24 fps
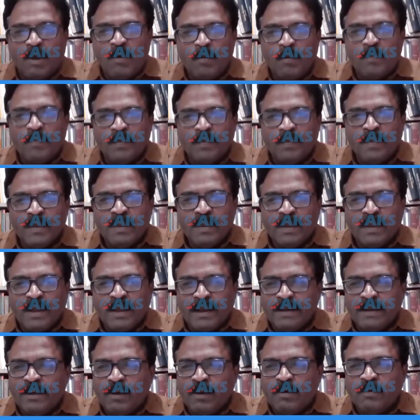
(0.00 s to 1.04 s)
now
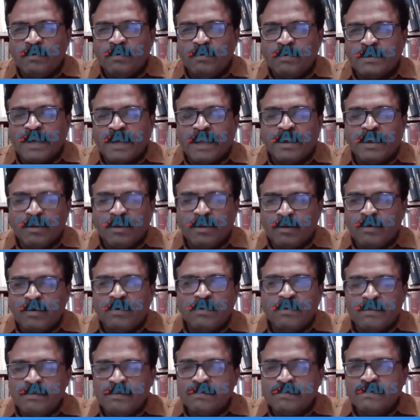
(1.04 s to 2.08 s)
and now trying
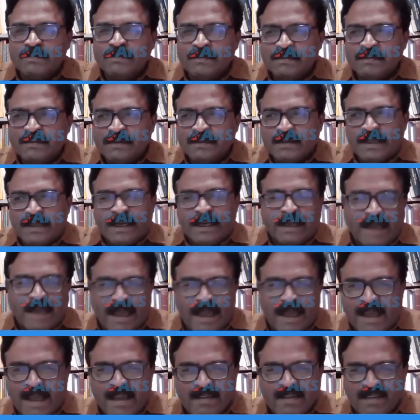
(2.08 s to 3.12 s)
to get
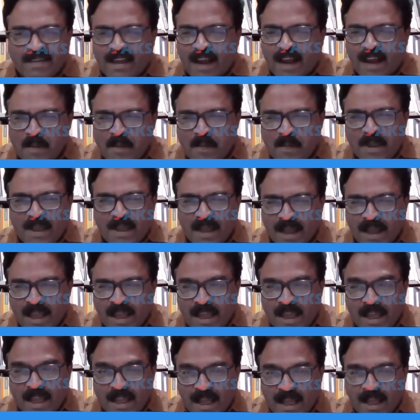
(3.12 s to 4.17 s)
IAS or
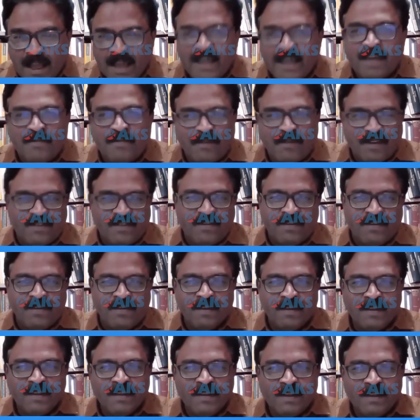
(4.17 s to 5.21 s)
IFS.
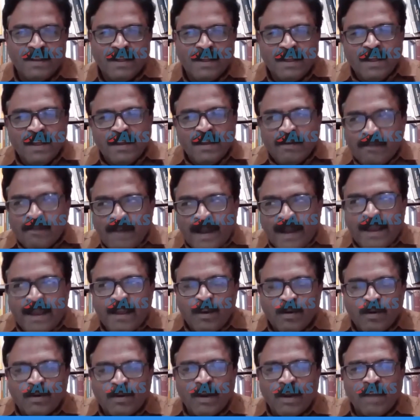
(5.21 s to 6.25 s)
Why
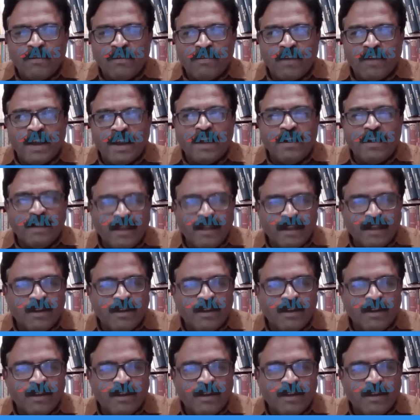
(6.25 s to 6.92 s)
you could have stayed